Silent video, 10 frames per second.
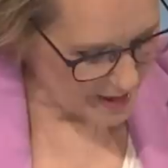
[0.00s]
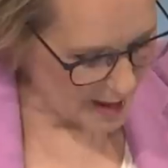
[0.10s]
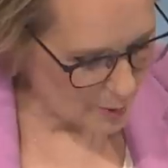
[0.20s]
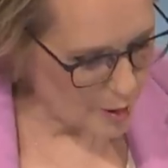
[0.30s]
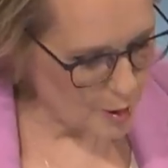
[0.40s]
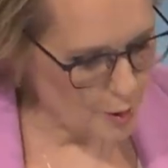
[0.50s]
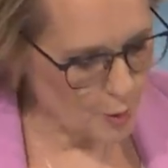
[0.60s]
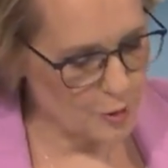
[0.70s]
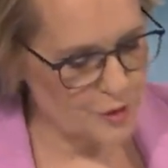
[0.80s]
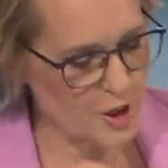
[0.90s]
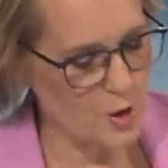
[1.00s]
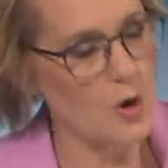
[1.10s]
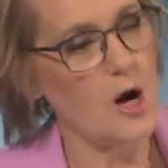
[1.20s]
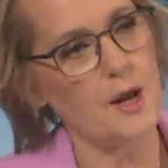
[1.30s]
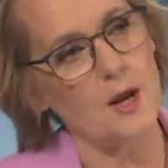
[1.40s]
Now, you're also
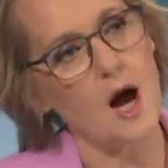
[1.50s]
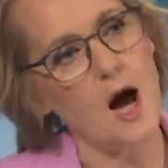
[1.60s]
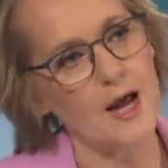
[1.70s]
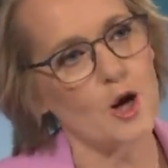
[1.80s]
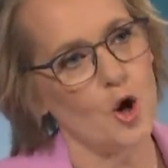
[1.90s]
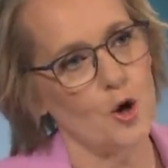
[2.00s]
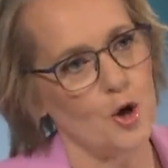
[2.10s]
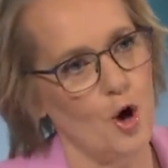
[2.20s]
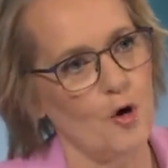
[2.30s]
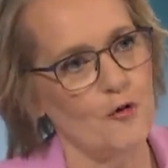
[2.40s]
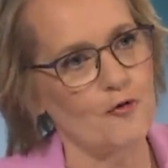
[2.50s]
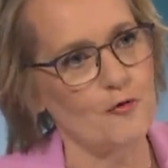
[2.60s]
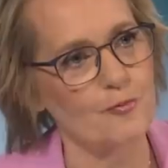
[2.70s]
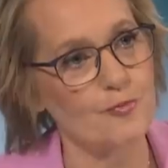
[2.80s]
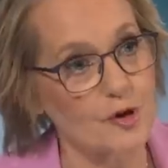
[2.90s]
an icon
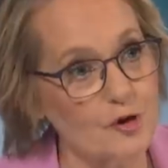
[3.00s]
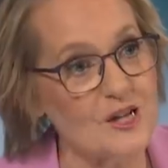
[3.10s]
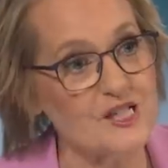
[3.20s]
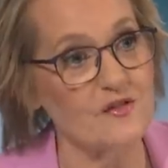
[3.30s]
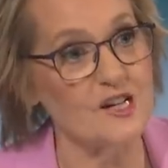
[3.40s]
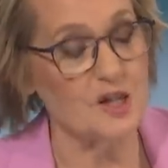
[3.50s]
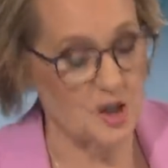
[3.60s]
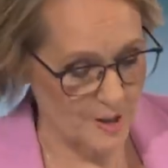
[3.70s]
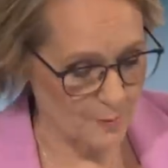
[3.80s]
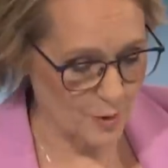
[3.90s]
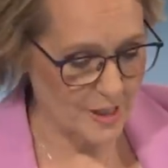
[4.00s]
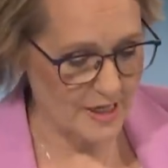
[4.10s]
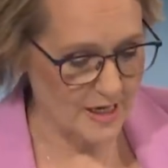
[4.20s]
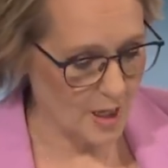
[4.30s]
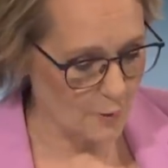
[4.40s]
of progressive leadership
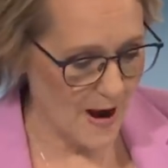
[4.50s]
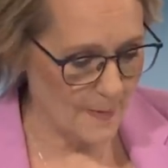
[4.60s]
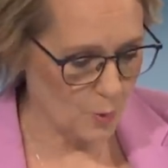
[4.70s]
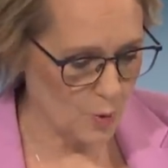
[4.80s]
really around the